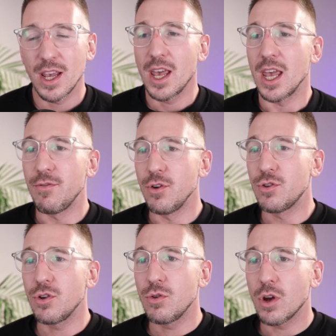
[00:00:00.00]
If you
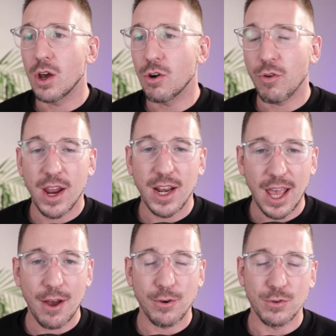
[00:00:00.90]
do create an
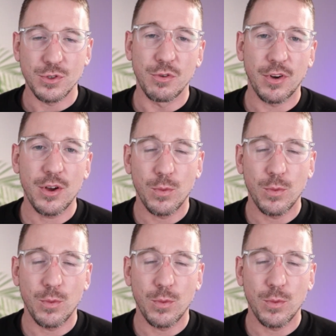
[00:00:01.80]
account on Toolflow,